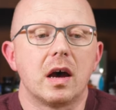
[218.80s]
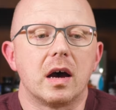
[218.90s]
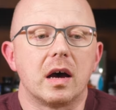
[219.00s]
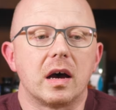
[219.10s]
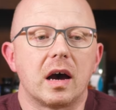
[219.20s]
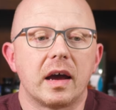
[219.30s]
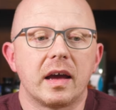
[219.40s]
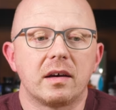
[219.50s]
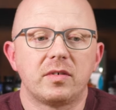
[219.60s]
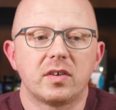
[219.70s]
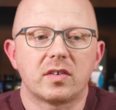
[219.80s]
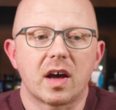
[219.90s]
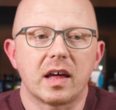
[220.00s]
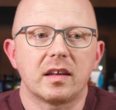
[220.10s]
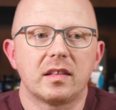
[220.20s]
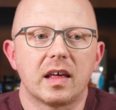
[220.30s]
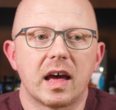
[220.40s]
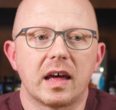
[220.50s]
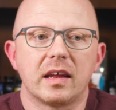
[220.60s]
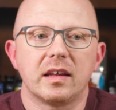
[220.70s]
uh, I have decided
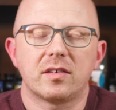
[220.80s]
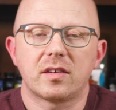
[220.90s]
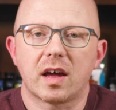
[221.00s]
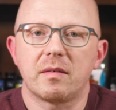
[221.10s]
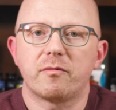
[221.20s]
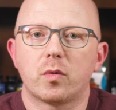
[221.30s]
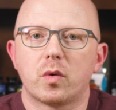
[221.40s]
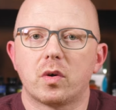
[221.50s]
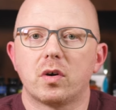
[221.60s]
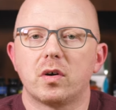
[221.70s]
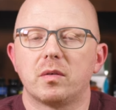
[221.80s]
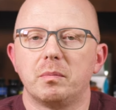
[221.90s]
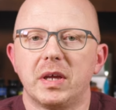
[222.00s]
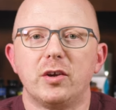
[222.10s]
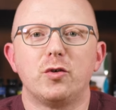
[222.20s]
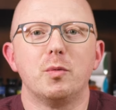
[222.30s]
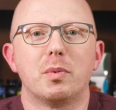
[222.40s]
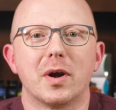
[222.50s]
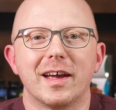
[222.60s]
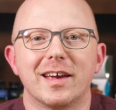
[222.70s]
that it's time for me to
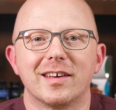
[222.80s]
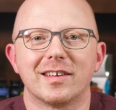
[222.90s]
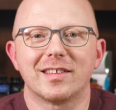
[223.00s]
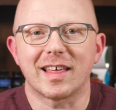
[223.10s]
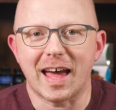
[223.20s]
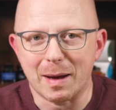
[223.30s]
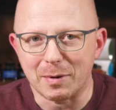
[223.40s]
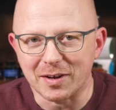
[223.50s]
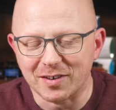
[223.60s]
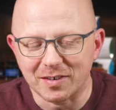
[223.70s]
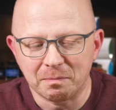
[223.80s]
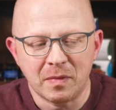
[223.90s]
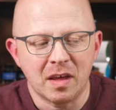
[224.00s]
break the habit.